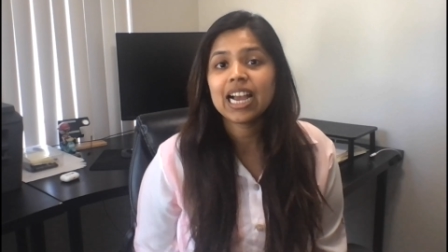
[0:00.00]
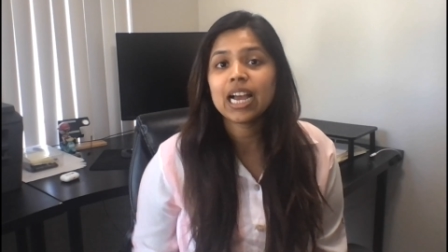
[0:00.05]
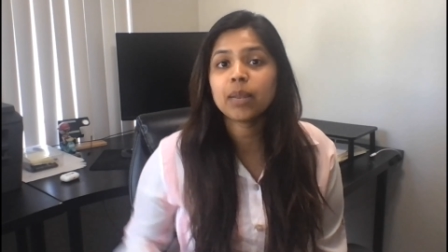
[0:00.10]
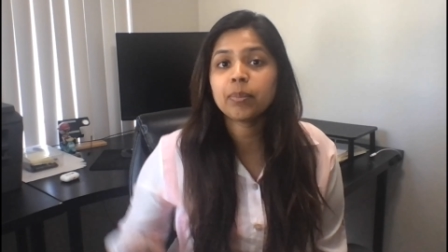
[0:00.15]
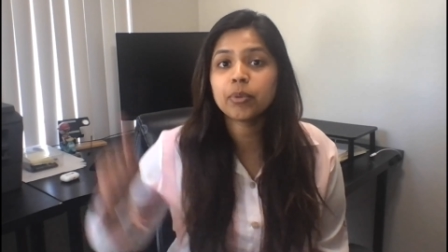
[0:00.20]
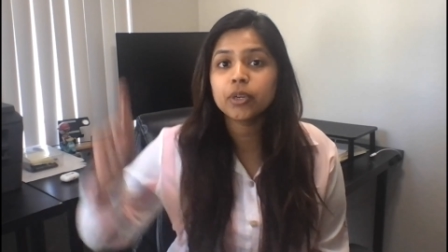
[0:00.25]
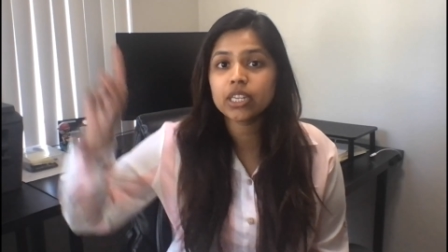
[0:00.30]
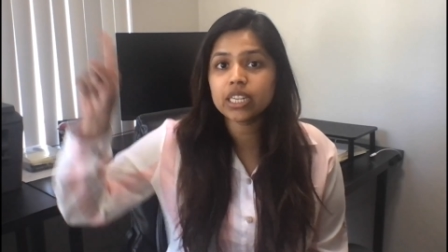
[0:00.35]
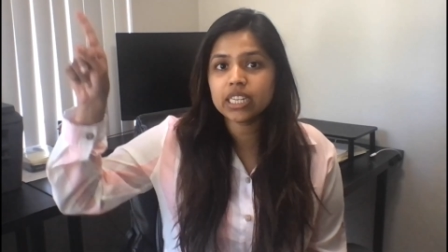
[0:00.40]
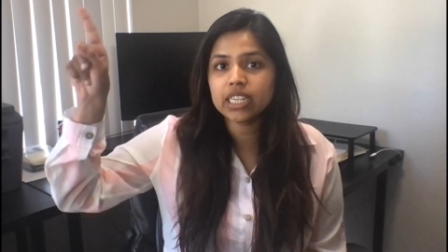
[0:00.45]
I'll
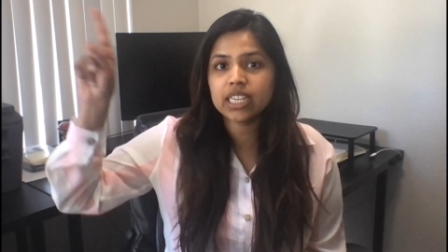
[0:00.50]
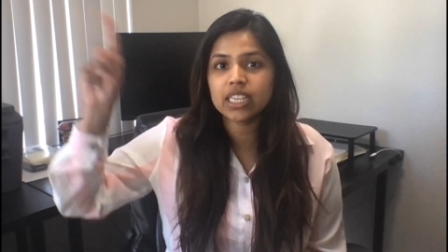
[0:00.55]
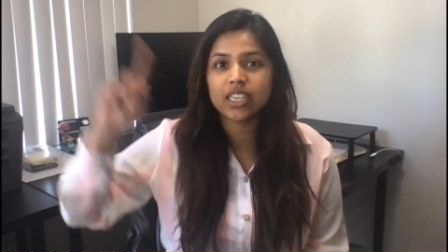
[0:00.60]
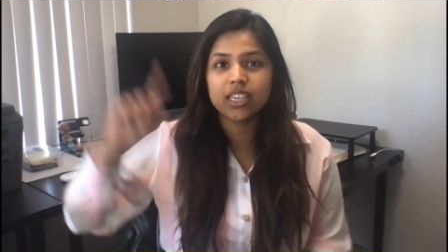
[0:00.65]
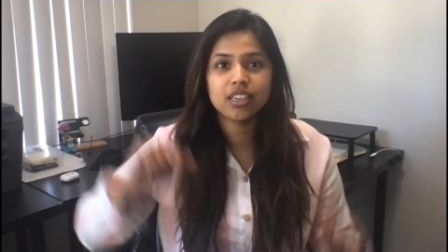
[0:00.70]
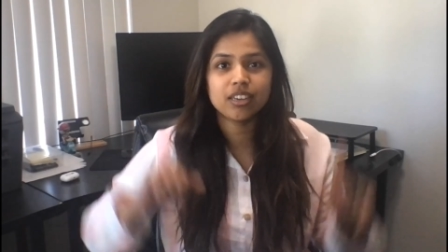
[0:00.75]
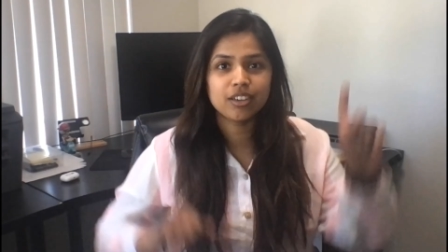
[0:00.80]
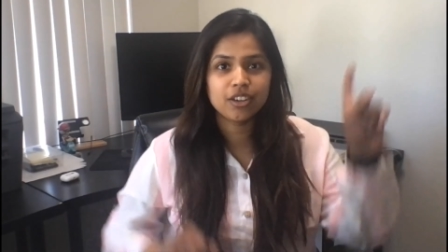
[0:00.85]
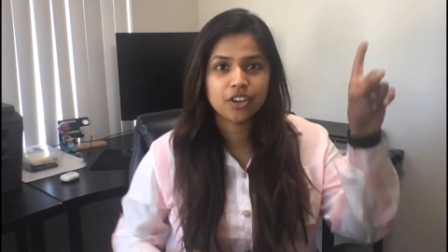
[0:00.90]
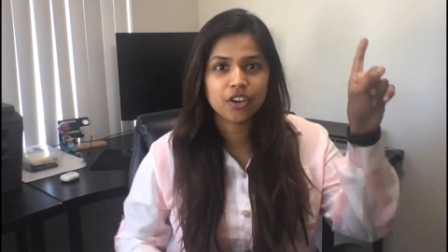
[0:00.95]
put a link
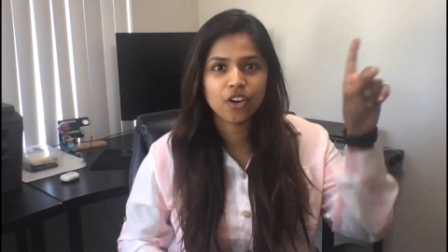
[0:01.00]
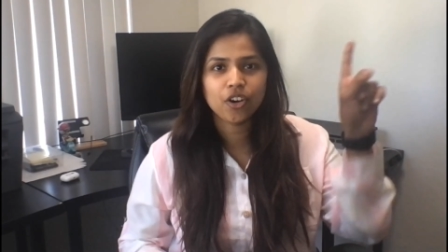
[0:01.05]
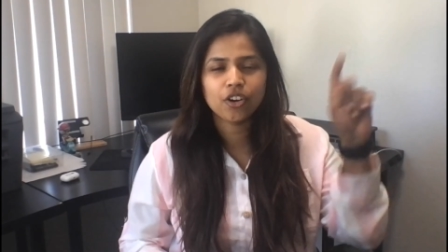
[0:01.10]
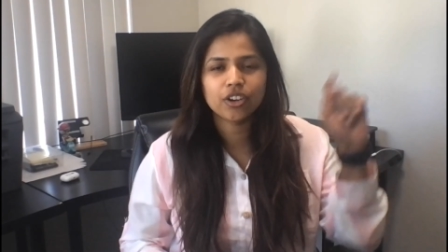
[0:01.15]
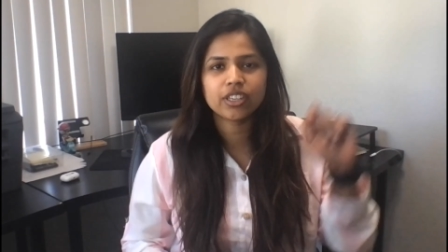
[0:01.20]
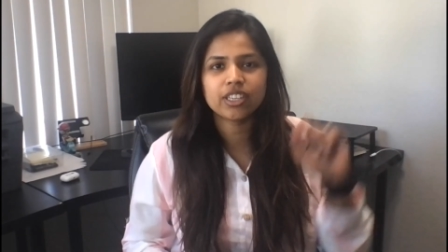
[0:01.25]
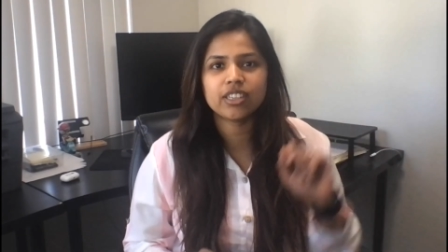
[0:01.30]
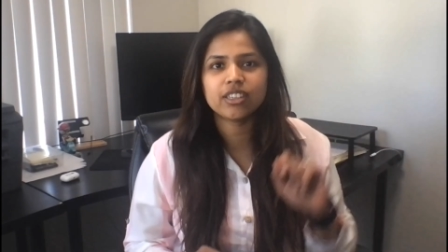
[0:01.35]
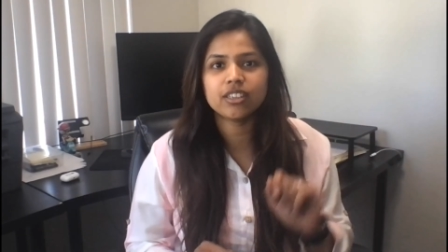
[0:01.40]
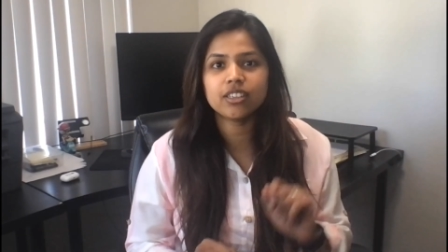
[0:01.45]
here
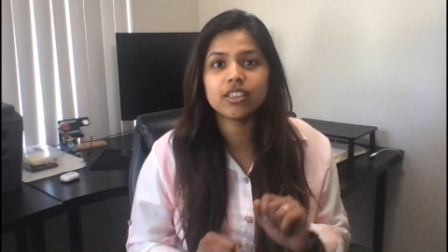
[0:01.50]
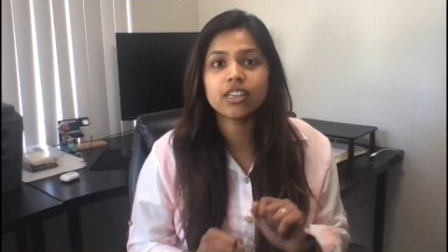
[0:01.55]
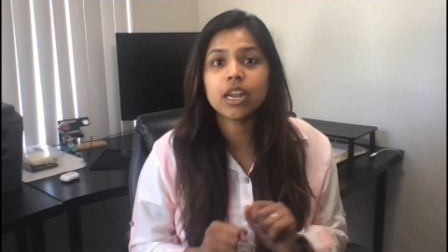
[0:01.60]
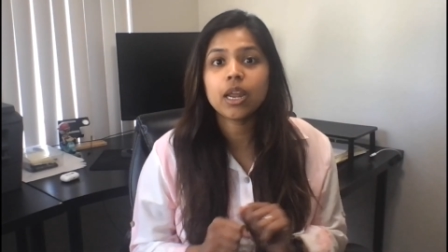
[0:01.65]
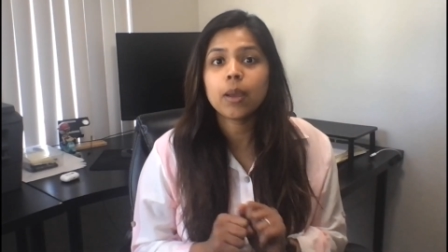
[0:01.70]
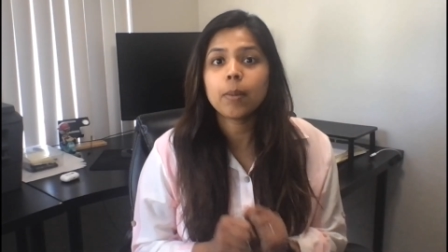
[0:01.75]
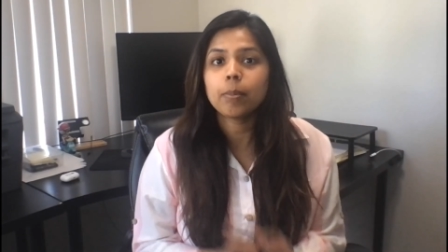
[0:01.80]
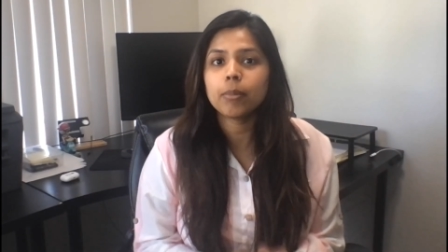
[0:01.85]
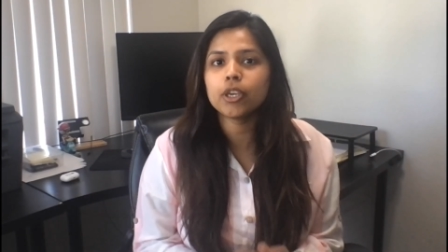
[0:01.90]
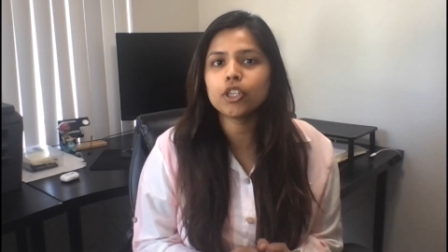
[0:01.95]
or here.
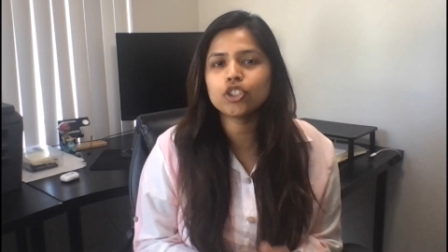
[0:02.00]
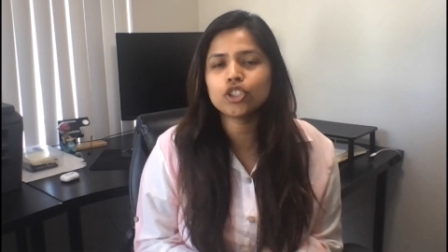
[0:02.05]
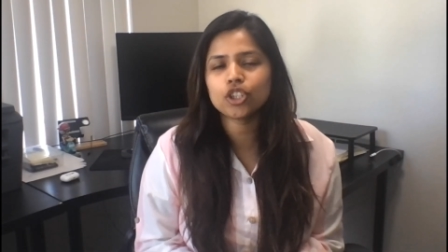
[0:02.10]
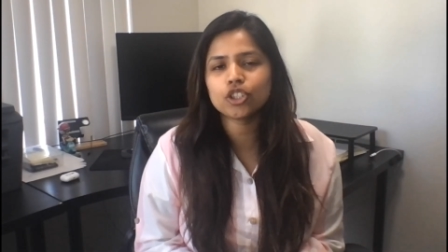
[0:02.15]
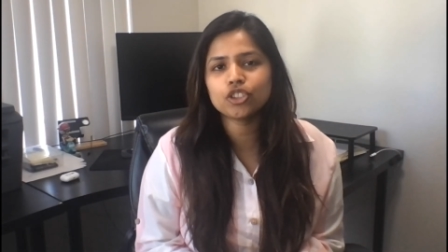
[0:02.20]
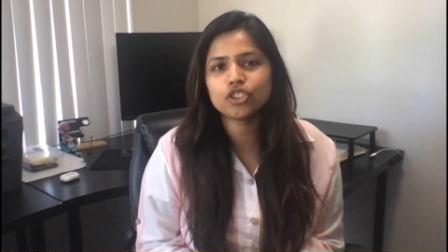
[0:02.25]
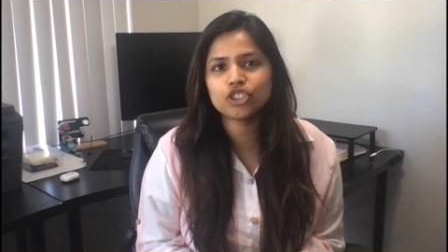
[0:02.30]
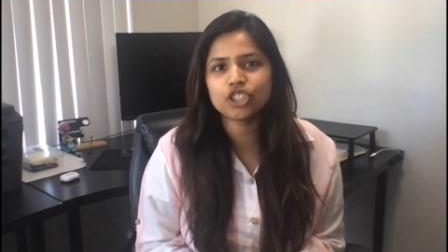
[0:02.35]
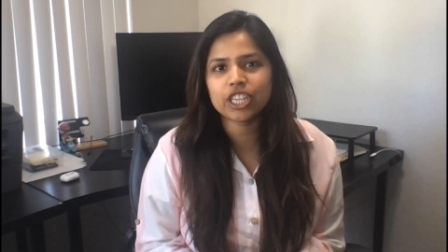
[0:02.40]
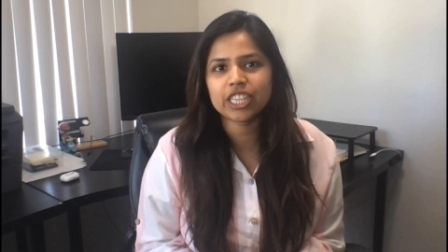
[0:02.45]
Make sure
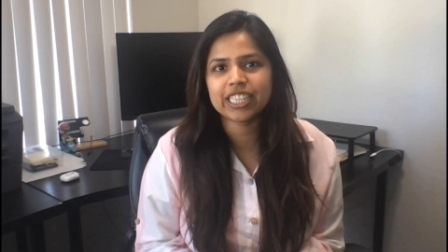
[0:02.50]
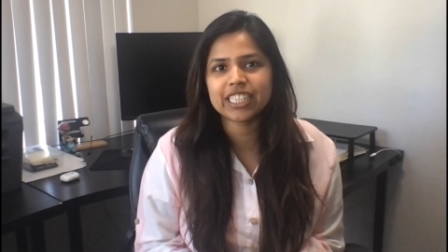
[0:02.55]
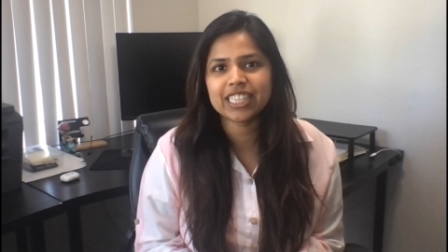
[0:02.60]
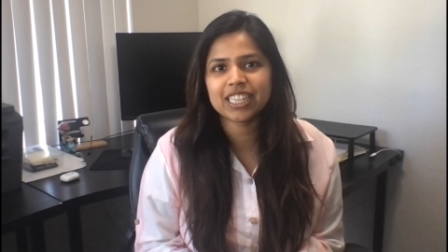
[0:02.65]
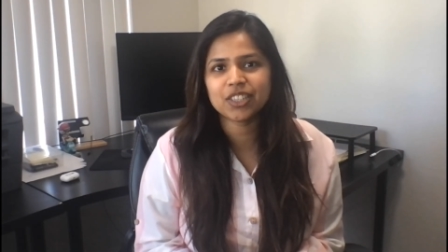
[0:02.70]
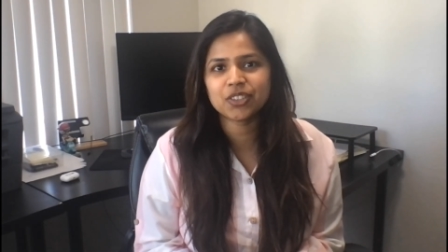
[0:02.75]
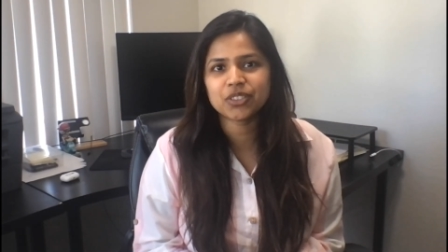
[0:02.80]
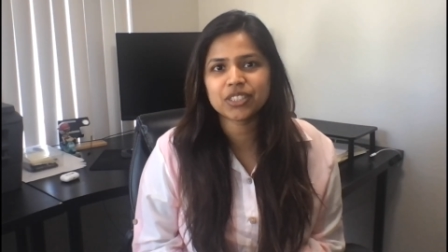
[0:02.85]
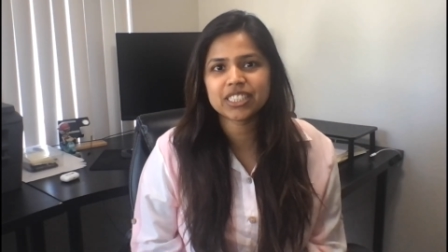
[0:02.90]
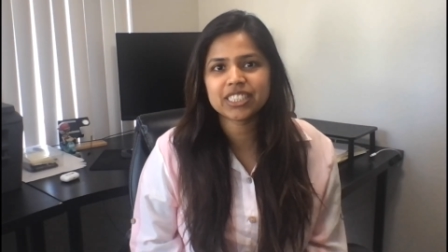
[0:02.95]
to check it
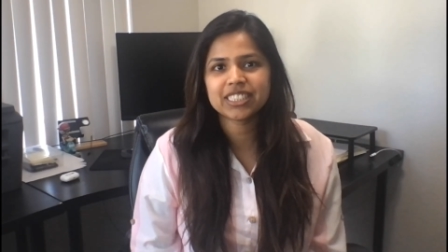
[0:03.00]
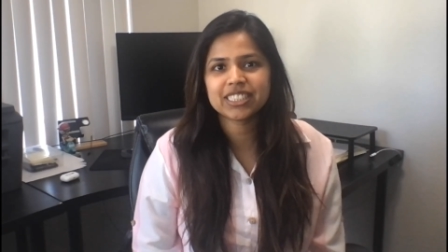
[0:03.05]
out.